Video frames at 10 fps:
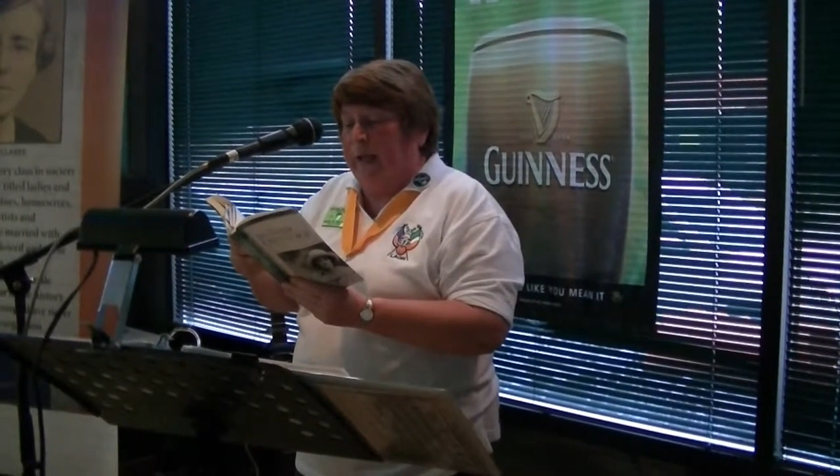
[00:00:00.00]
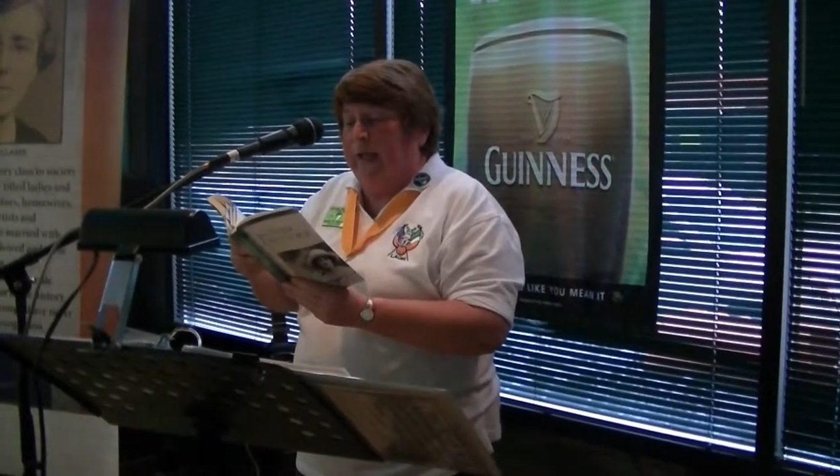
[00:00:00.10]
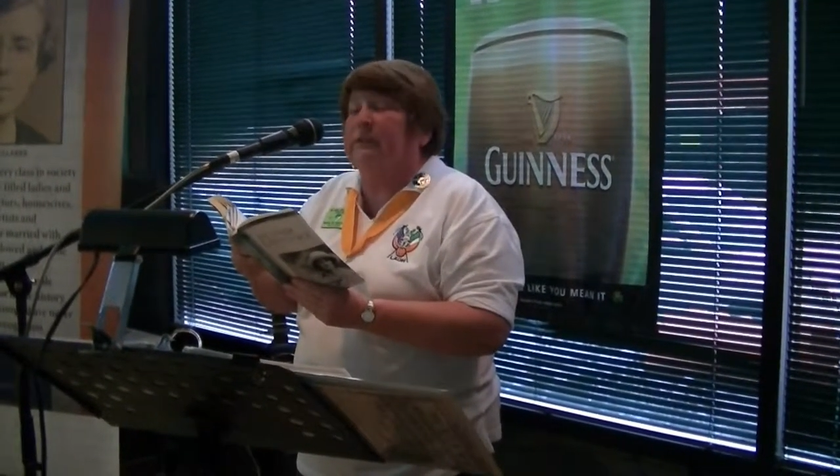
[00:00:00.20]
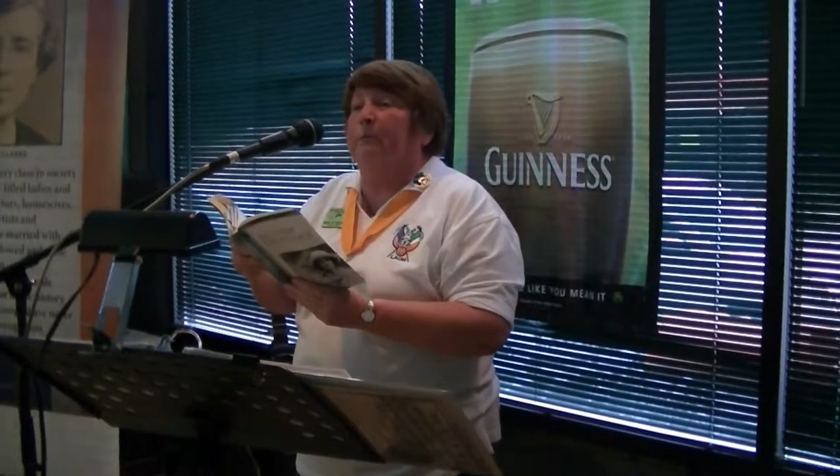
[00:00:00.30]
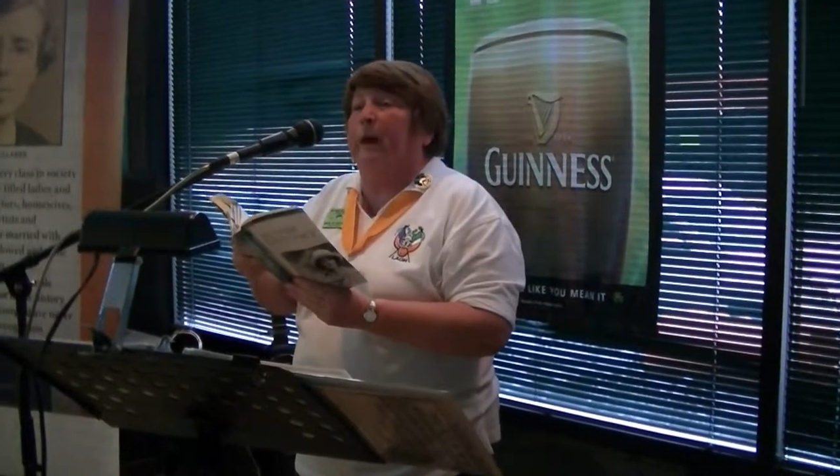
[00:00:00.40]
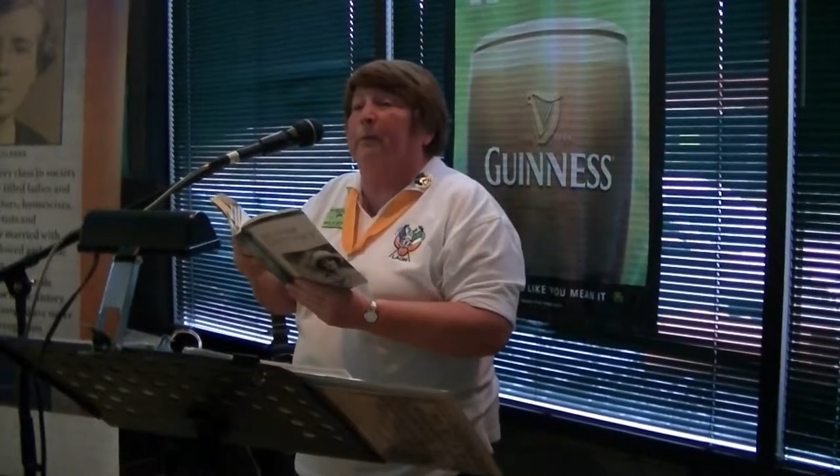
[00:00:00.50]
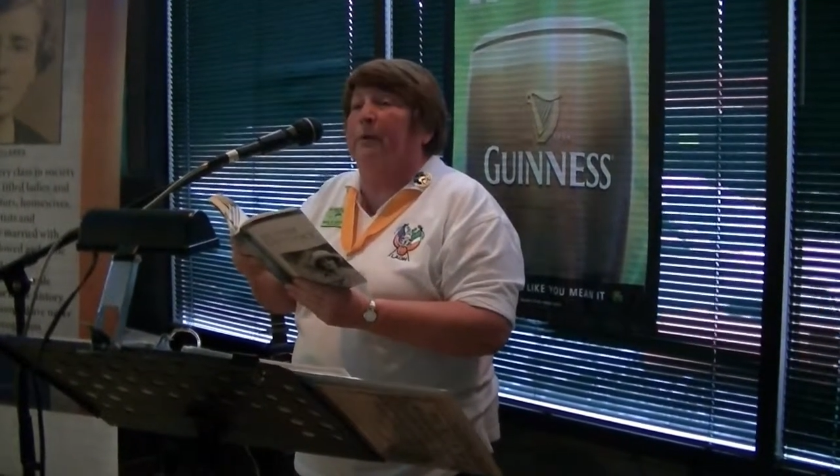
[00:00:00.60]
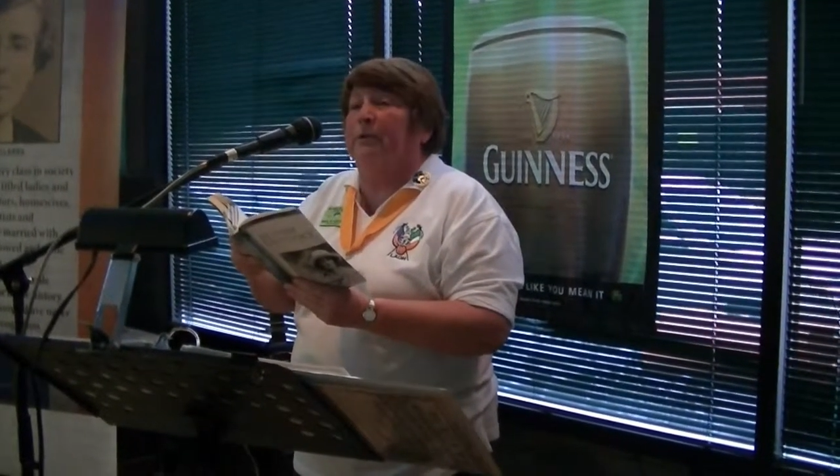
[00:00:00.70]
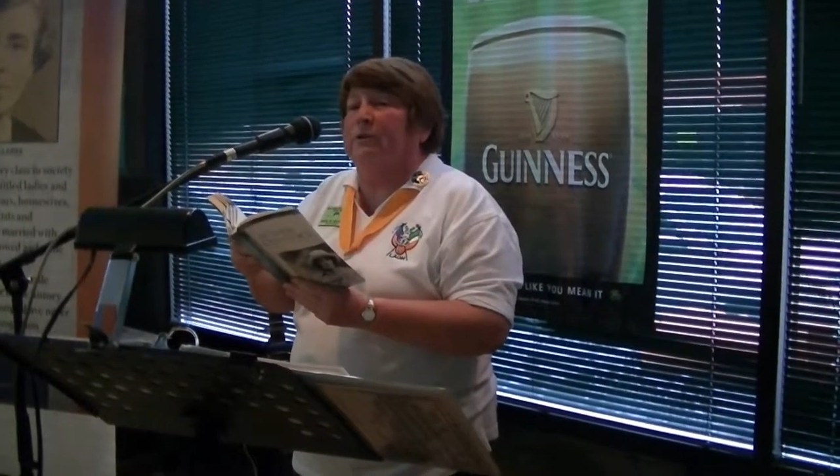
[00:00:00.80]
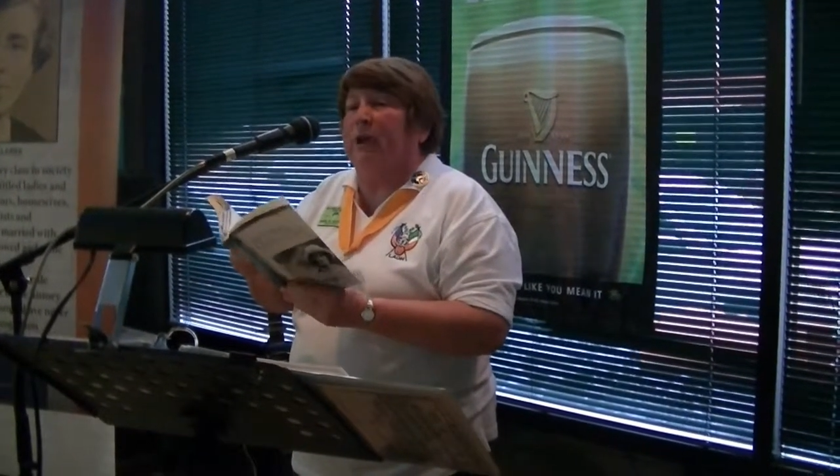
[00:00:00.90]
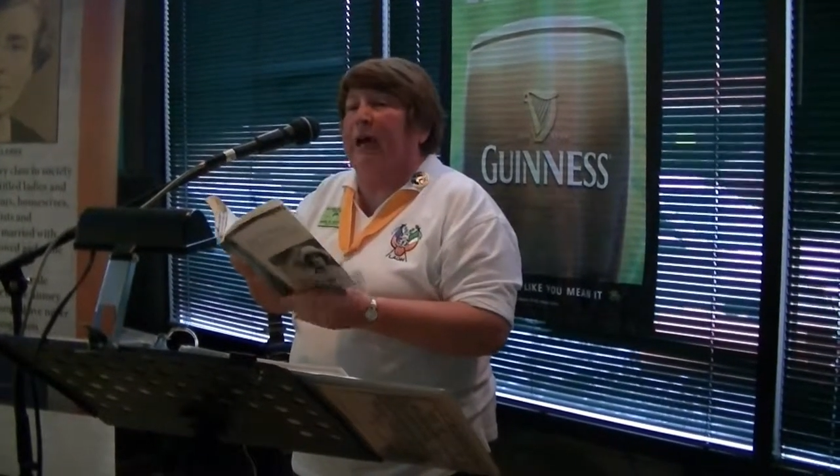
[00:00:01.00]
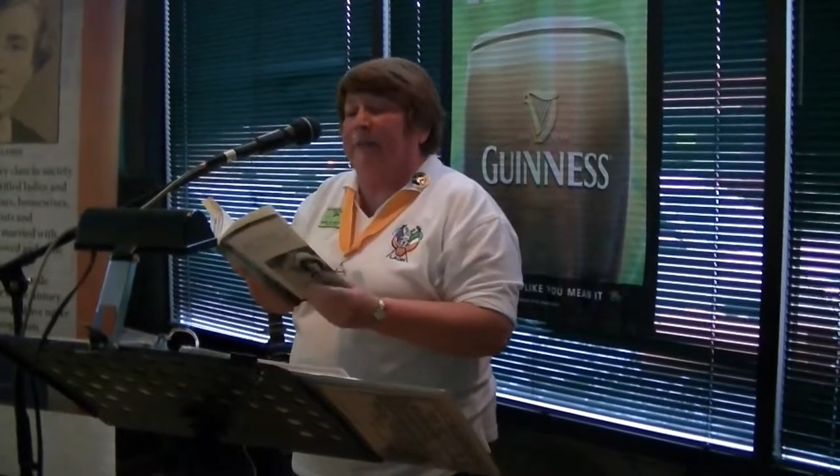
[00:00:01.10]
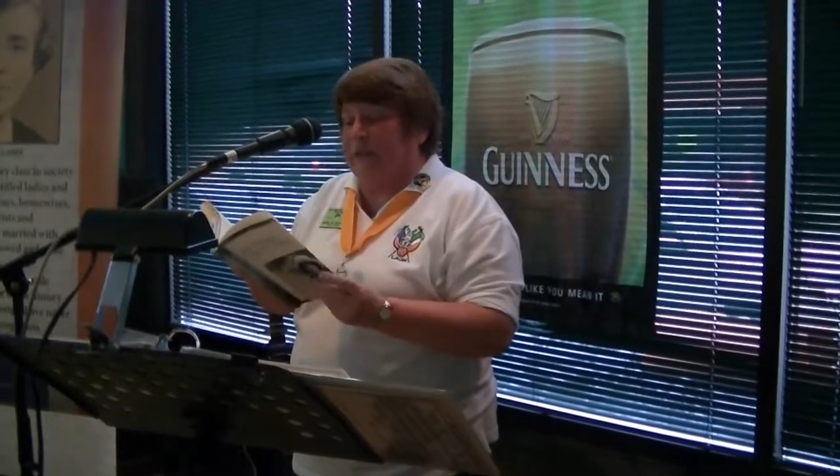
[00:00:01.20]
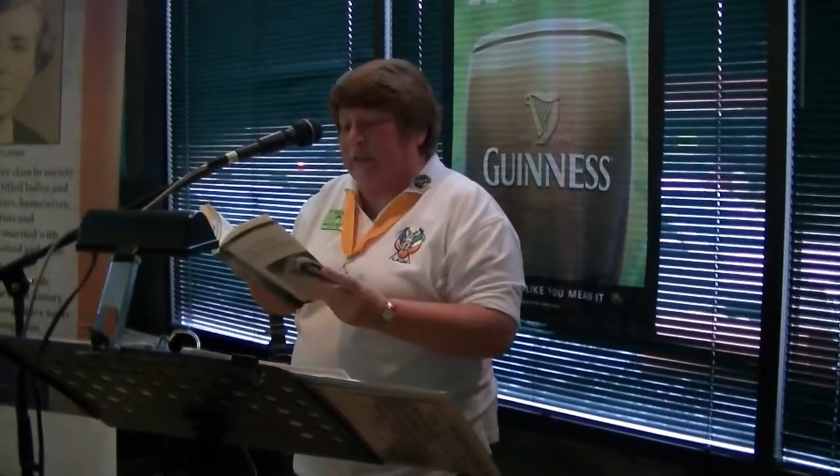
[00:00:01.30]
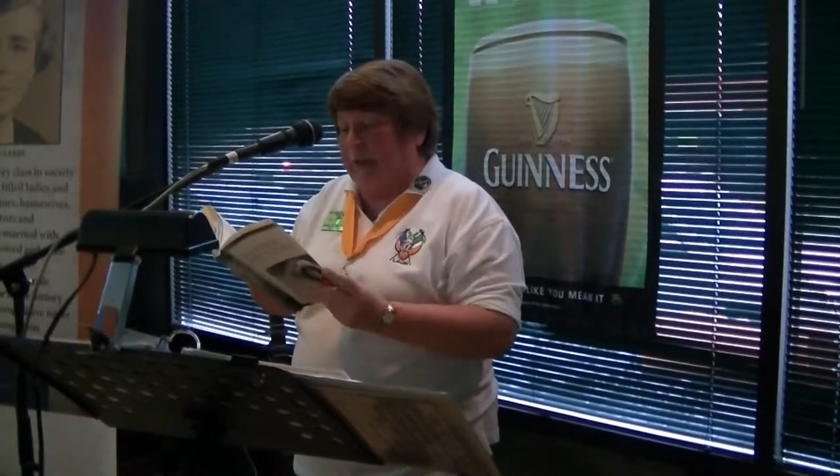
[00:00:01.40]
as members on
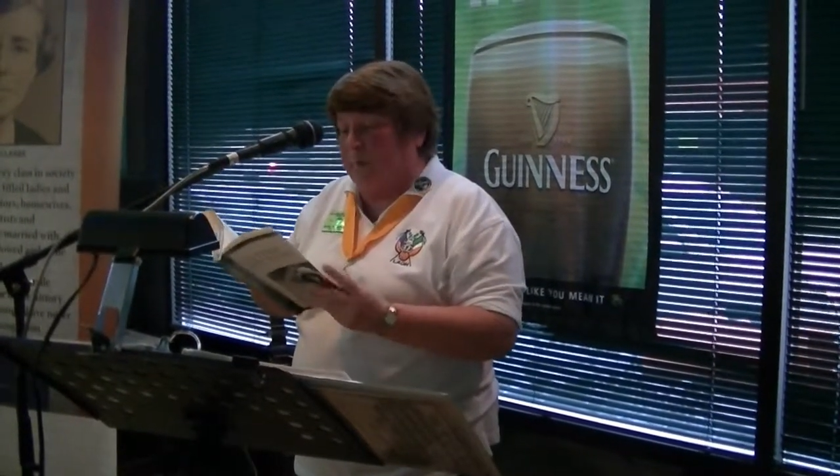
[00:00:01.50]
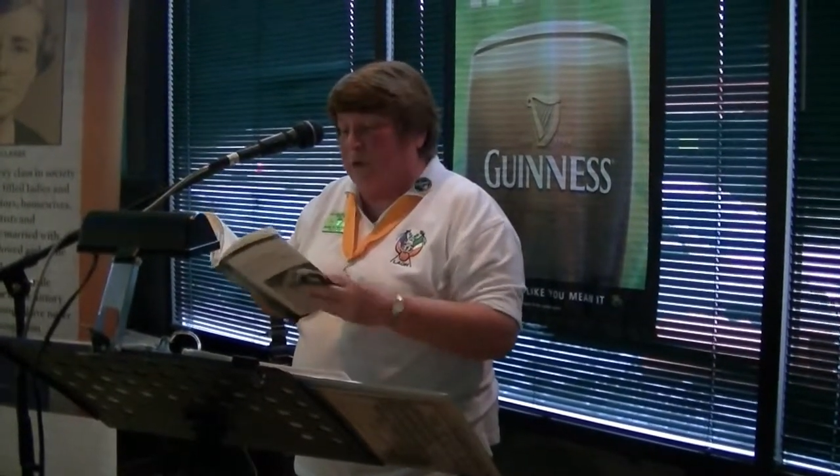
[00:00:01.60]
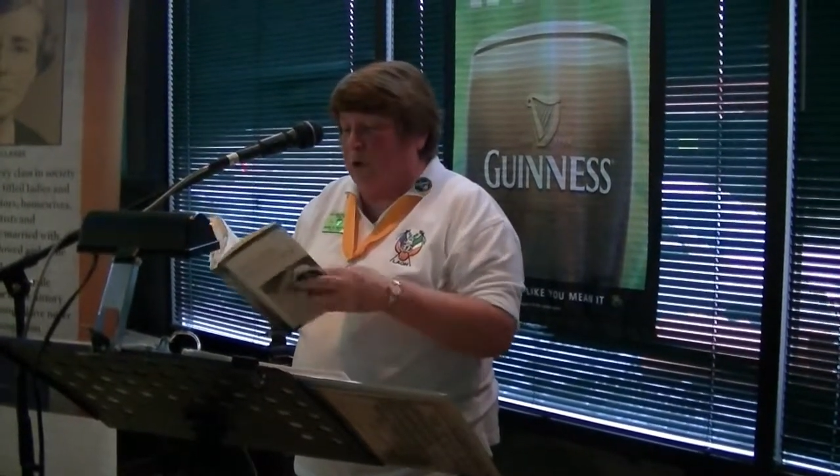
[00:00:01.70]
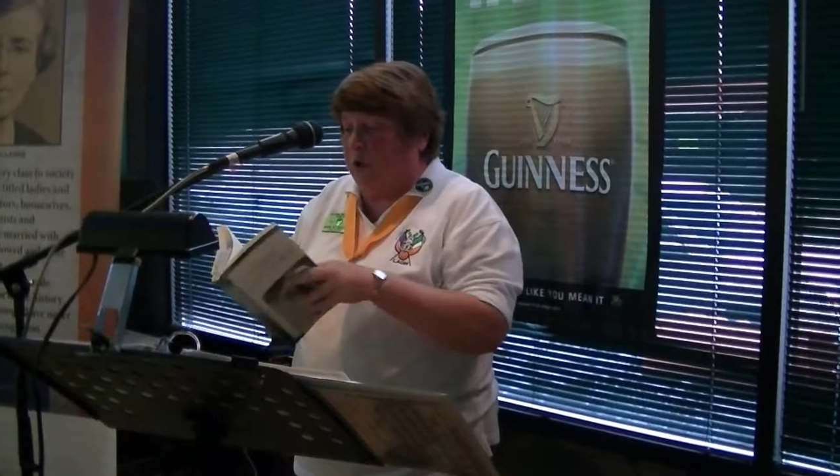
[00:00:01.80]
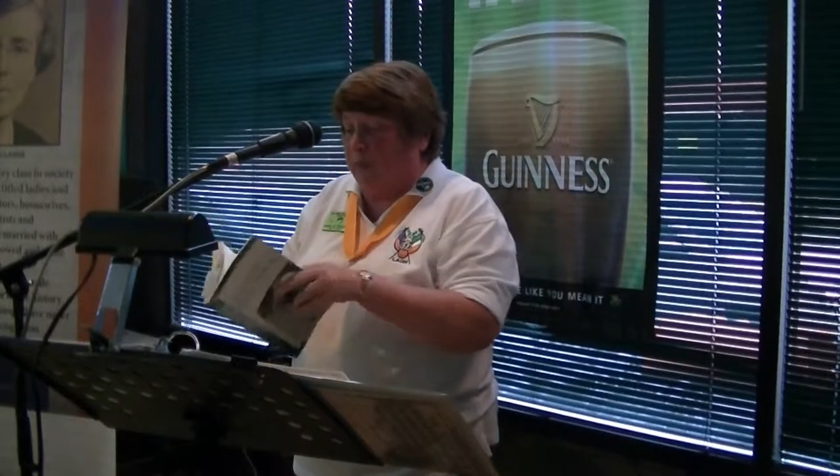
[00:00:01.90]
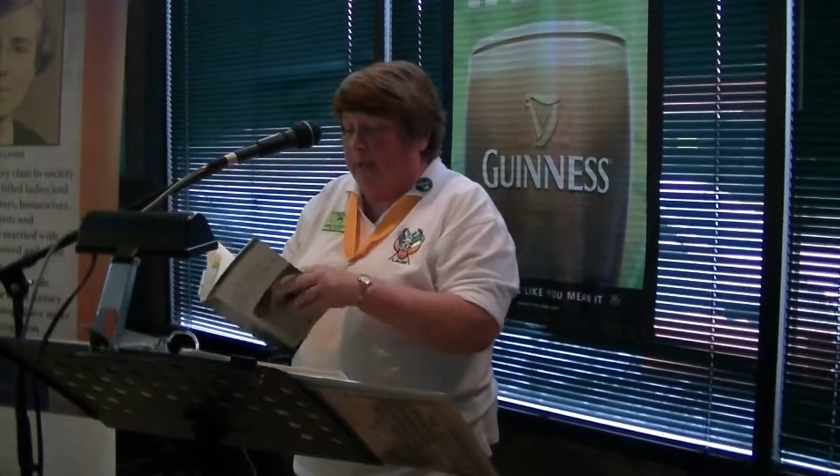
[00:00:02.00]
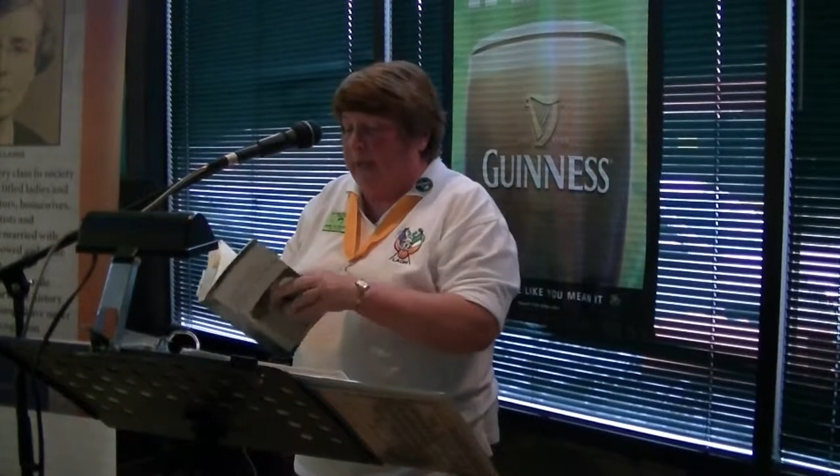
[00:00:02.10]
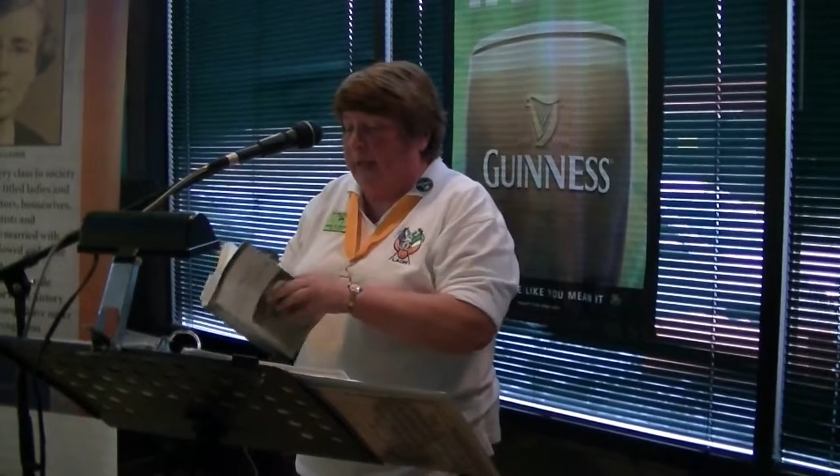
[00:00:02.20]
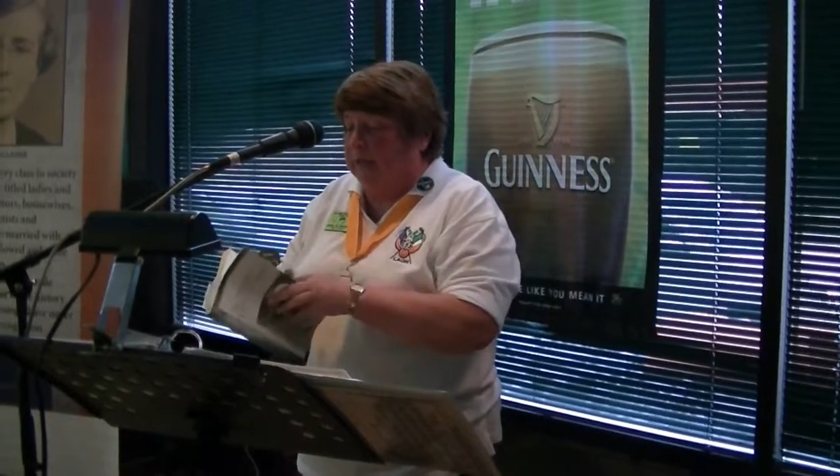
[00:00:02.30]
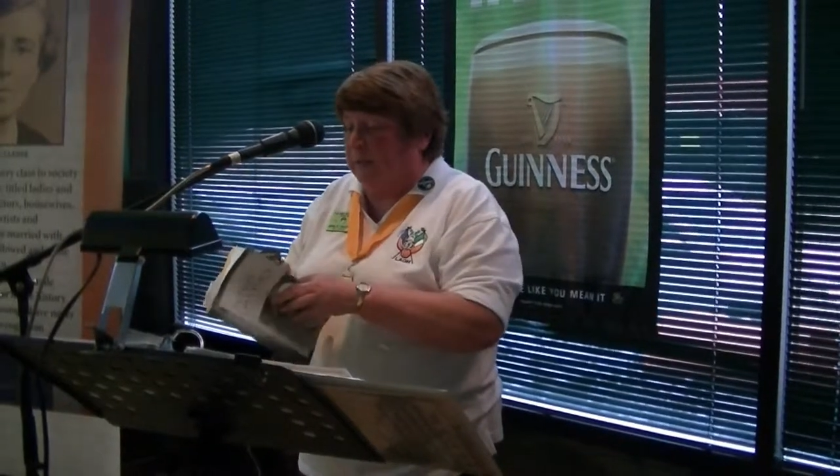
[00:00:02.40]
the same term as